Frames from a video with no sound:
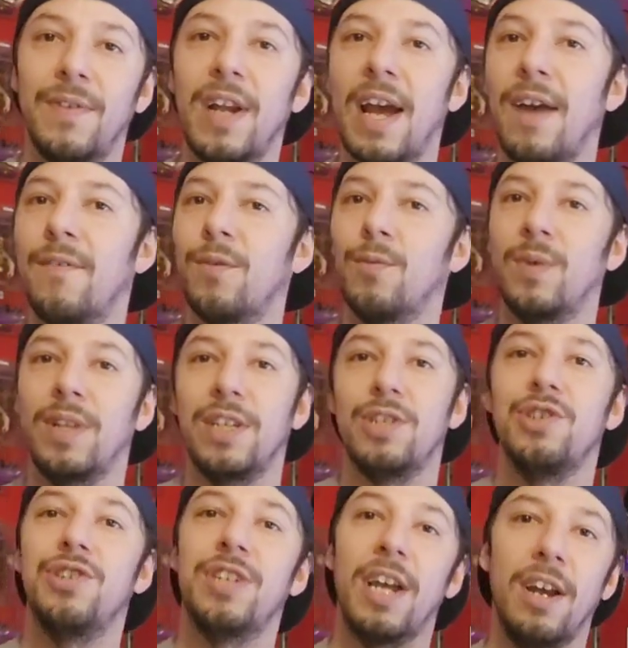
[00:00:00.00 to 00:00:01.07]
And I haven't really
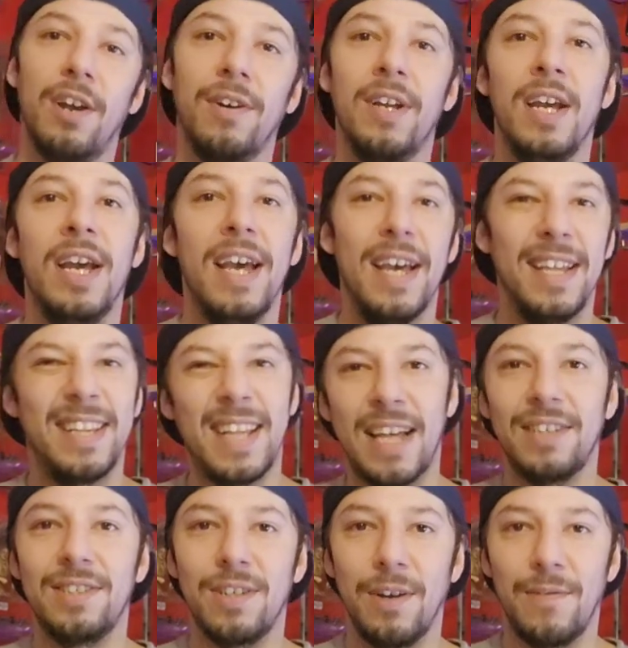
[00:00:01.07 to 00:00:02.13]
shared
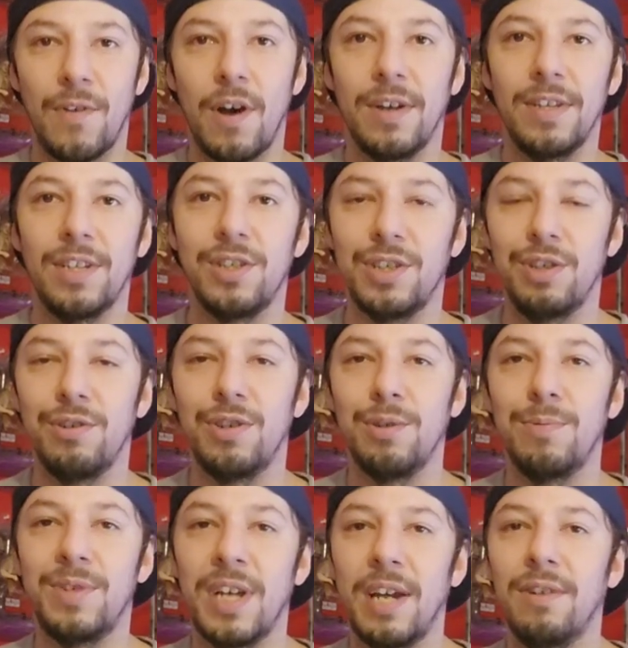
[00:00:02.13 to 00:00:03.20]
that stuff on this
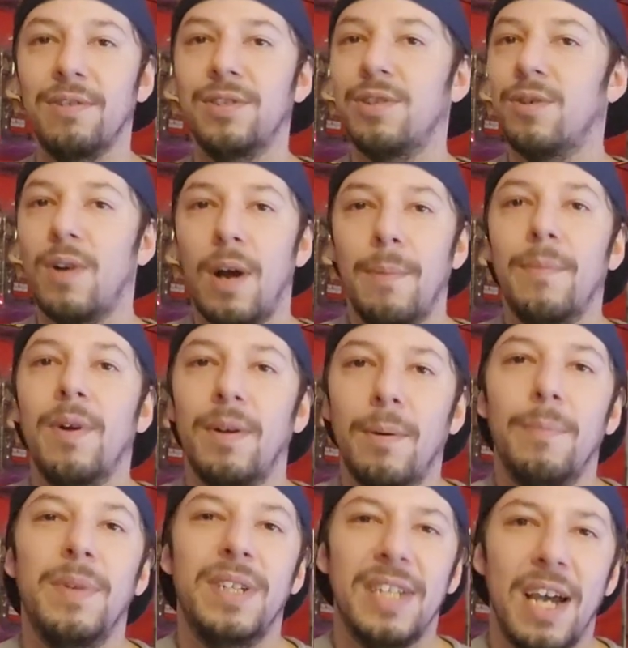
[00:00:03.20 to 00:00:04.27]
YouTube channel, so I'll
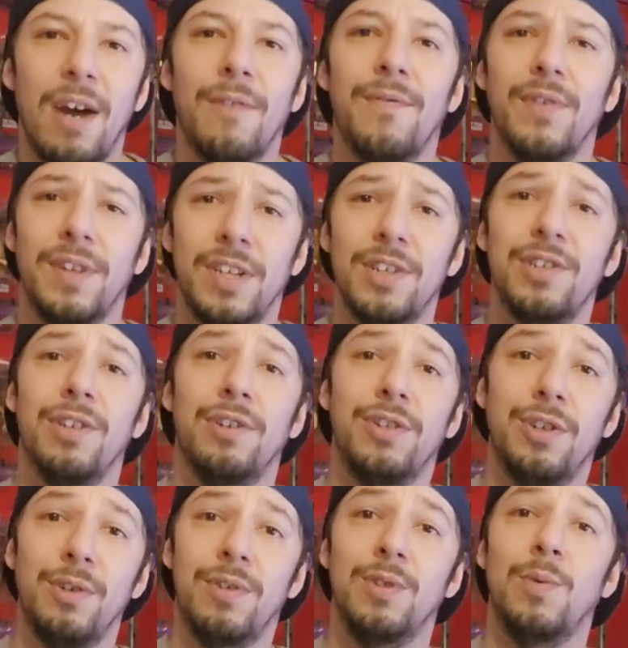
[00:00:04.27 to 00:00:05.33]
be down for this year
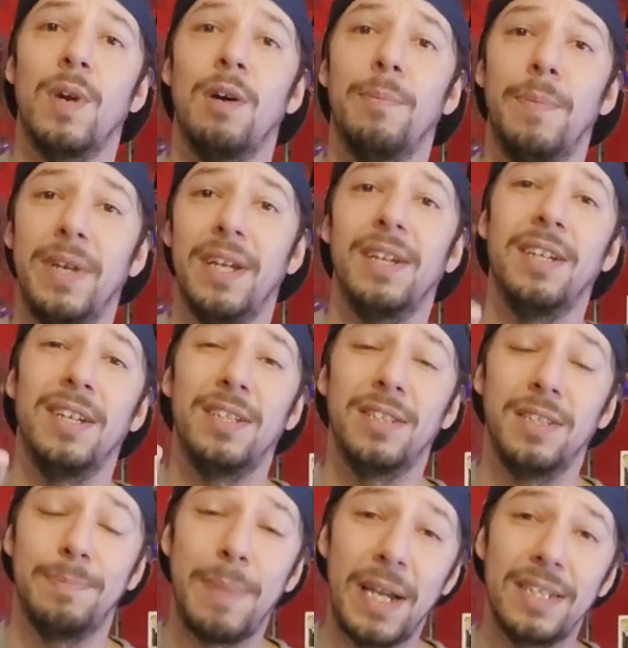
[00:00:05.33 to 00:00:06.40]
too as well, be
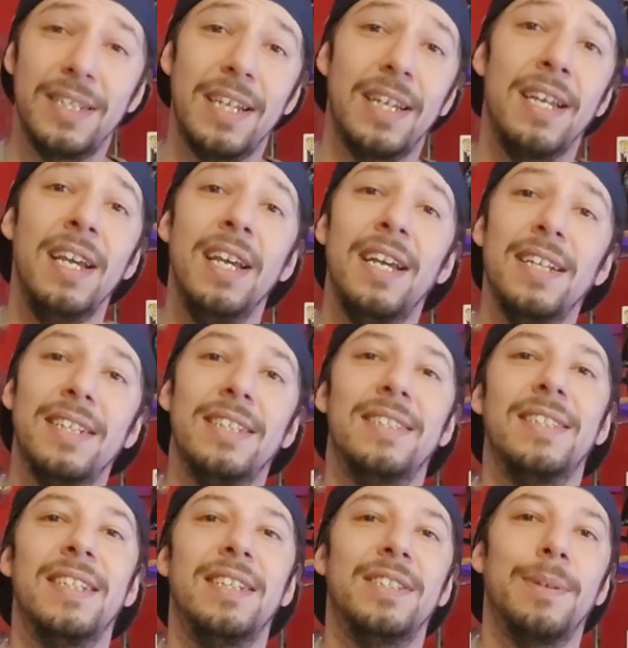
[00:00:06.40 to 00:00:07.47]
expecting to
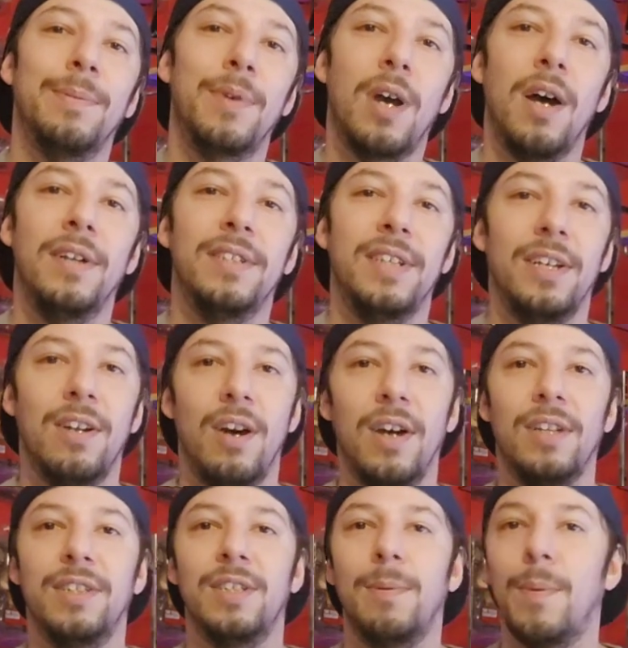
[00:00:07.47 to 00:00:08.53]
see some content
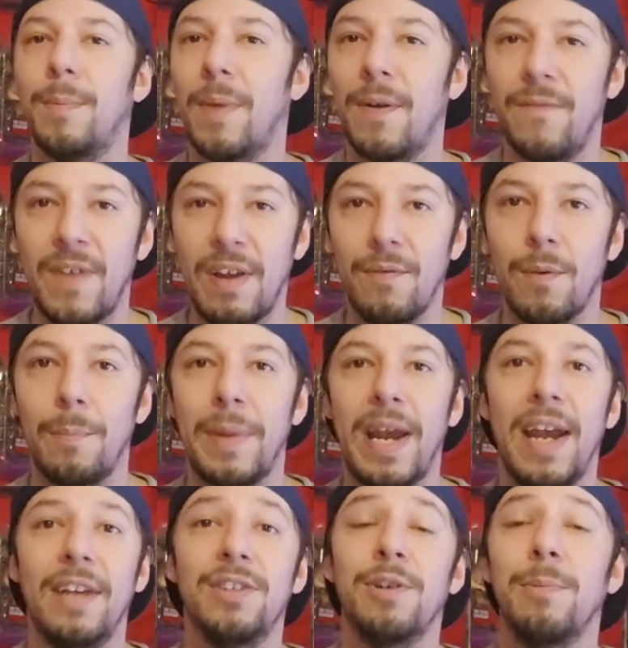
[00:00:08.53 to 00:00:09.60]
on some of my favorite
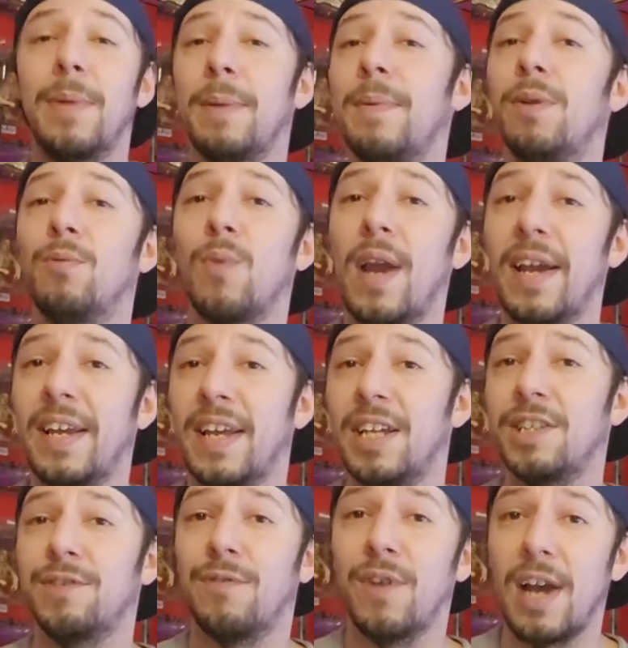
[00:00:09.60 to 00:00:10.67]
bands, or maybe
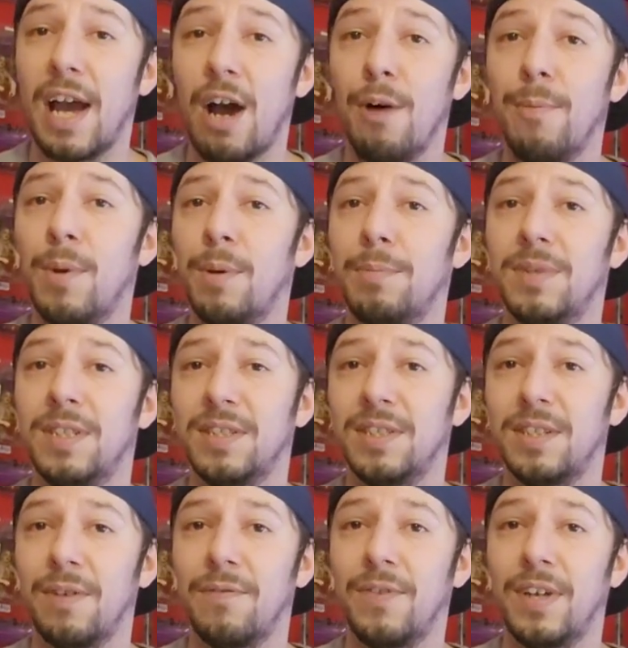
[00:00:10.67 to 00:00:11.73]
rankings for albums and
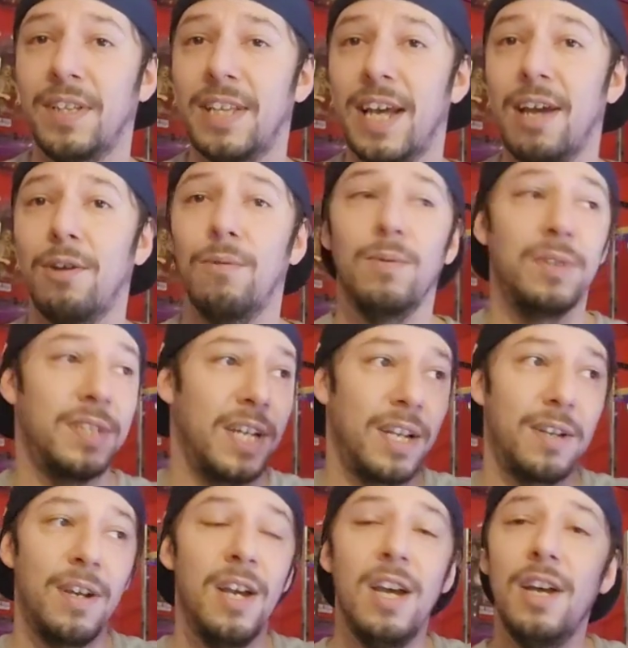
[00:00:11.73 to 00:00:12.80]
stuff like that, or we'll
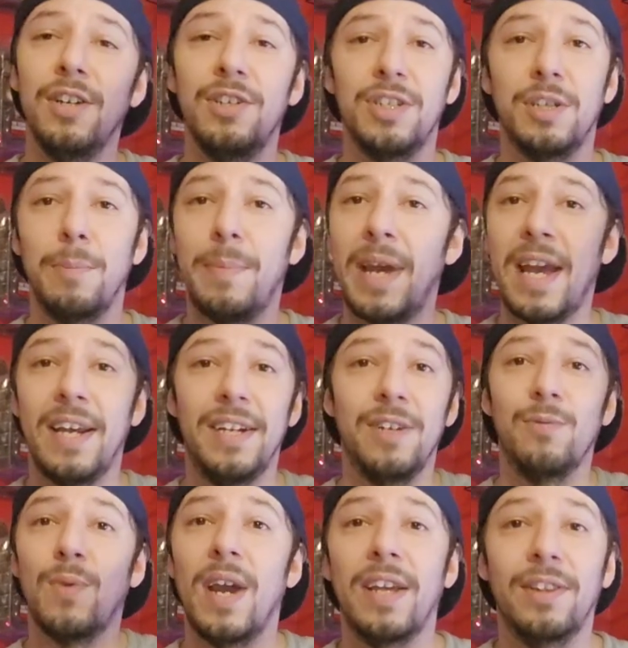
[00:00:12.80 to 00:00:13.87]
take just a band
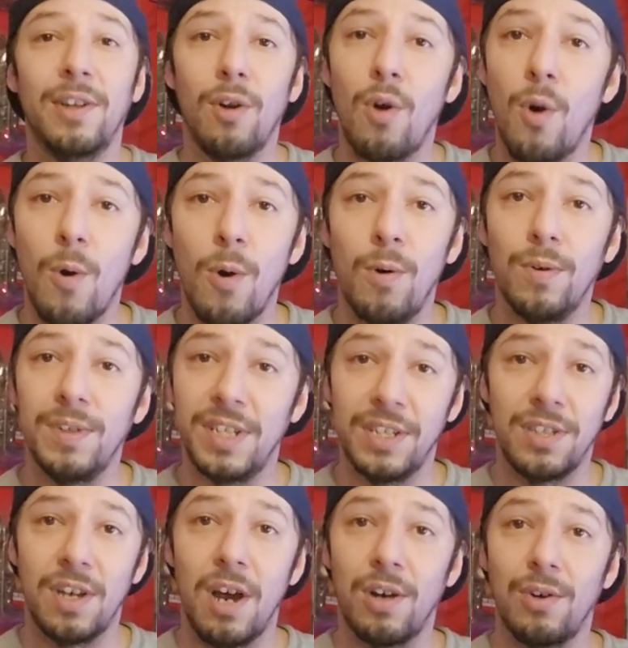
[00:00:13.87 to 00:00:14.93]
and rank their whole
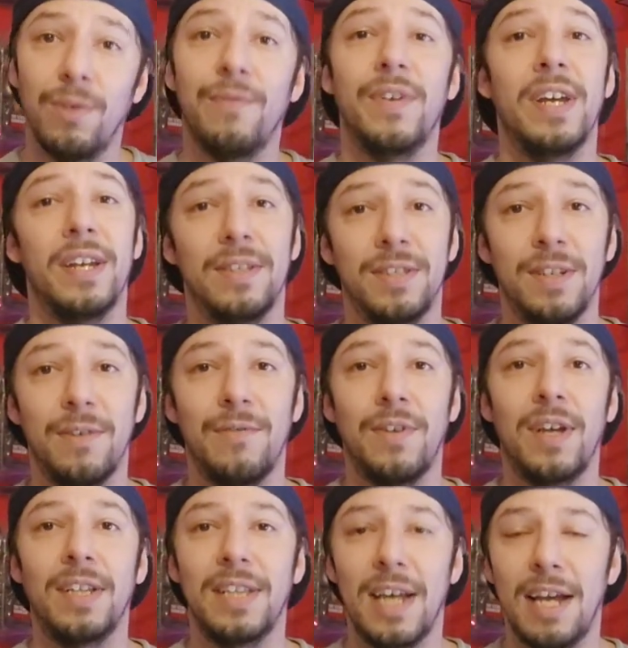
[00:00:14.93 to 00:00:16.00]
discography and stuff
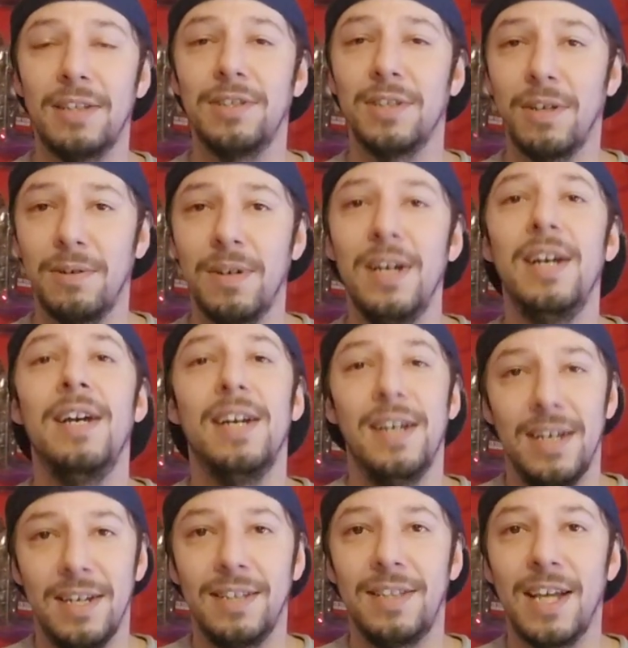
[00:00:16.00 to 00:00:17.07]
like that. So
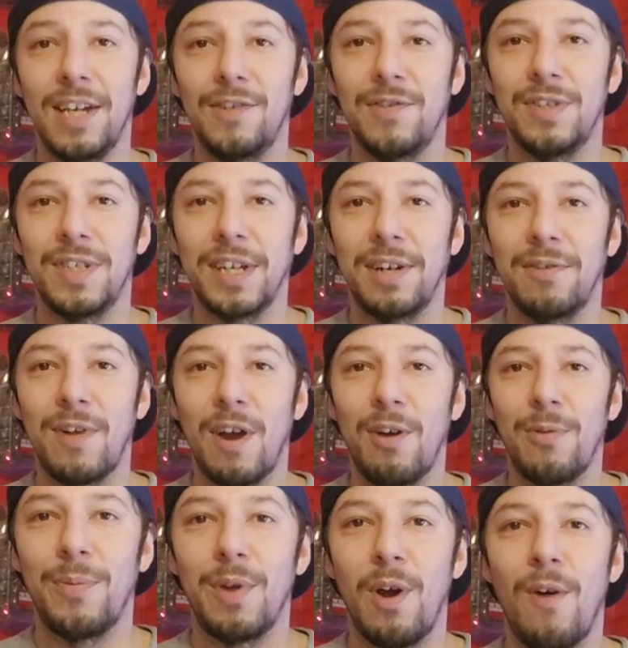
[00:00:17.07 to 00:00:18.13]
thanks for sticking around
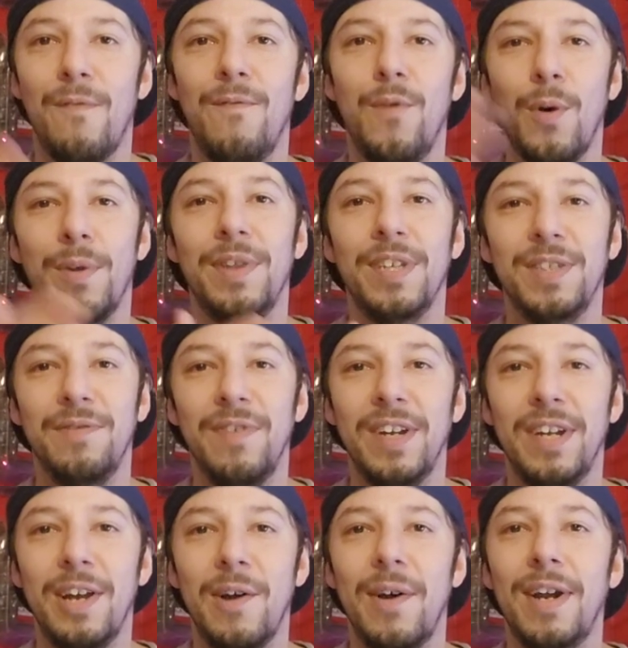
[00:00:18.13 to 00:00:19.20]
me all for this
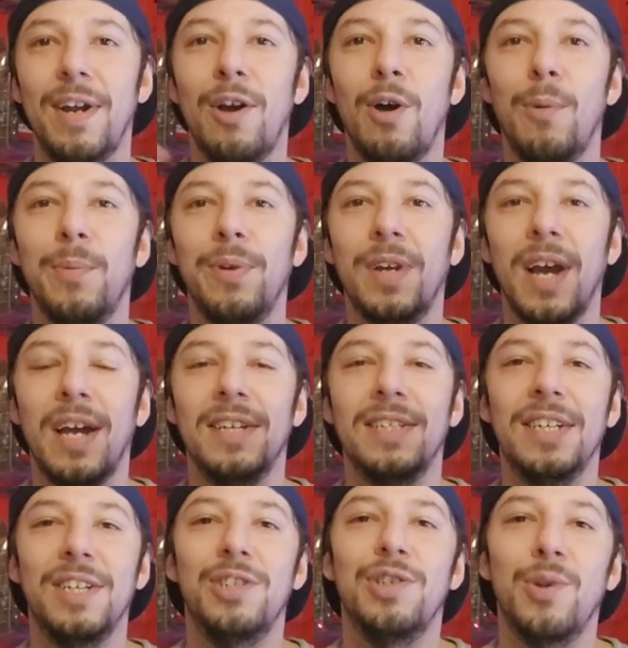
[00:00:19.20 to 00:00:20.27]
video, and I hope you guys
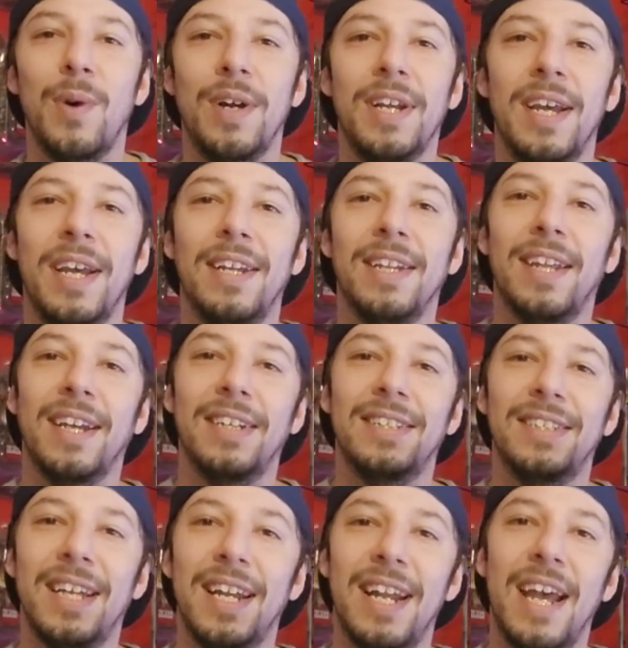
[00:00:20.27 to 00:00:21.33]
enjoyed it and, like I
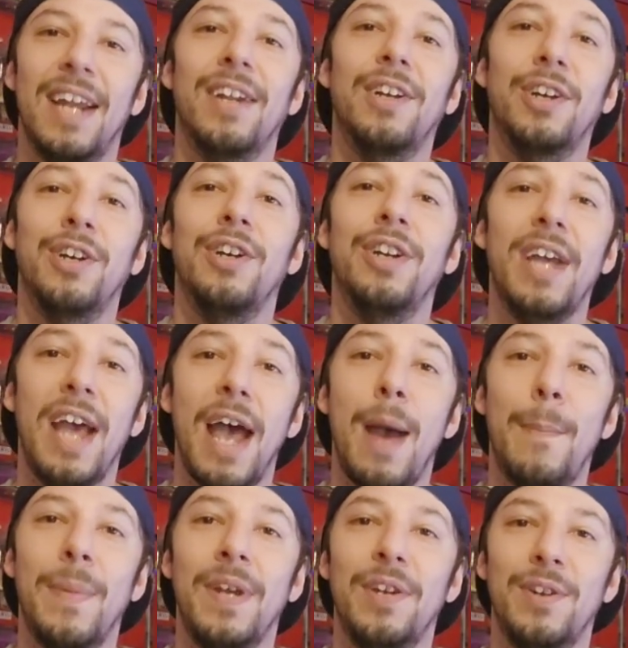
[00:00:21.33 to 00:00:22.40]
said, had a good,
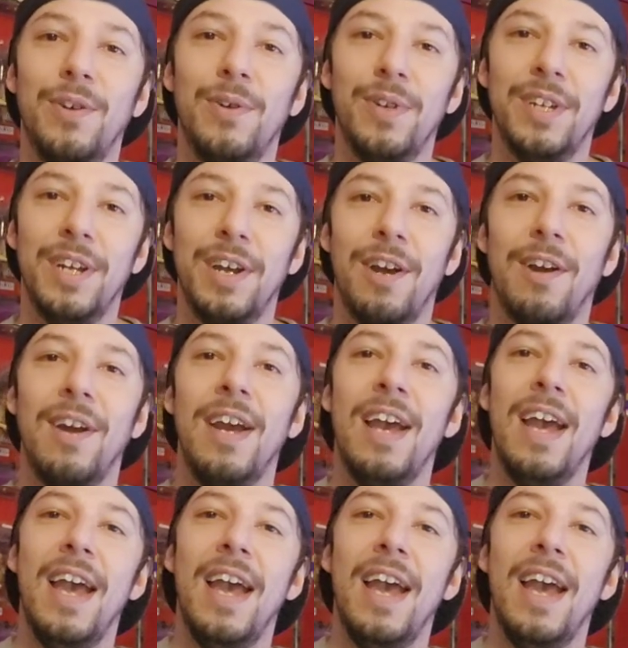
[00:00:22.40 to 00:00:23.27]
happy new year.